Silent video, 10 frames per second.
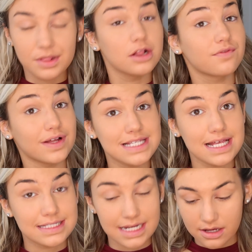Look
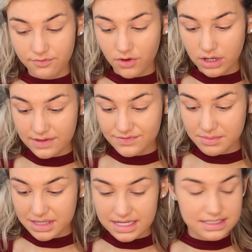Fantastic for
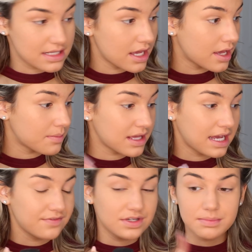gifting me this. They
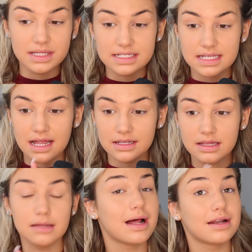gifted me this and the
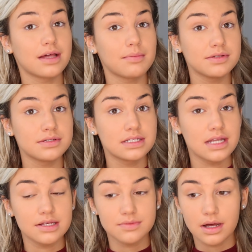lip liner that I'm using
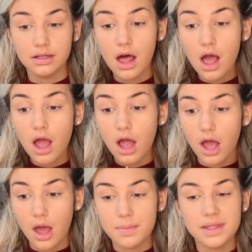today as well.
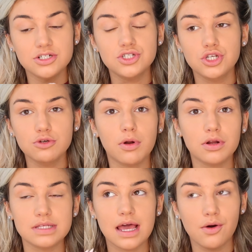They're just two
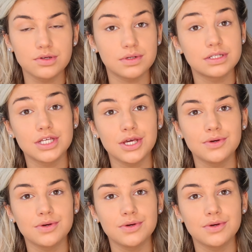products that I always wanted to